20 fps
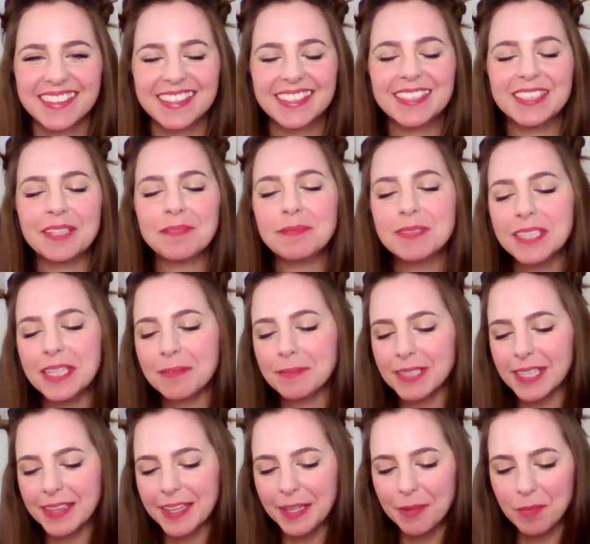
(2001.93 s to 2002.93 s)
Sometimes
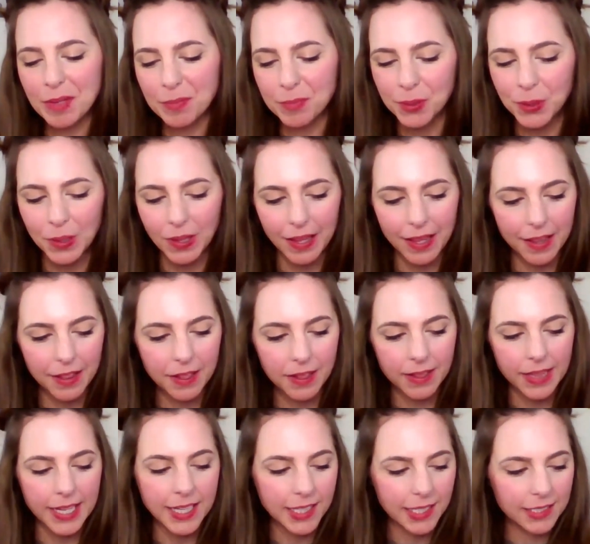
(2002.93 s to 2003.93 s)
I think people
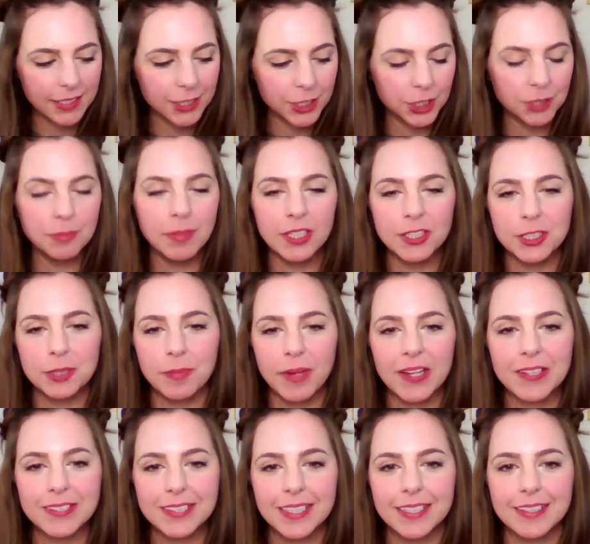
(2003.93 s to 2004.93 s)
think too much
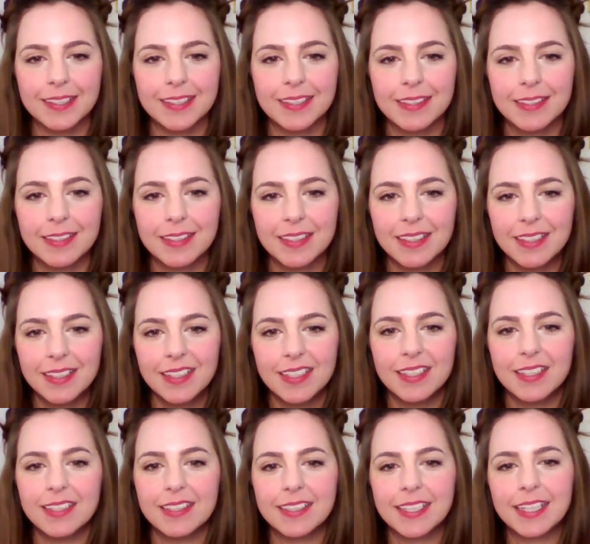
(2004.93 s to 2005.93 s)
about it.
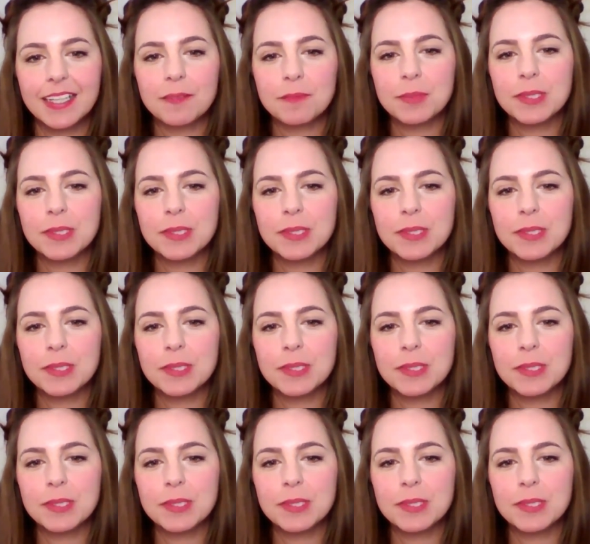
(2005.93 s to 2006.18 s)
Like I've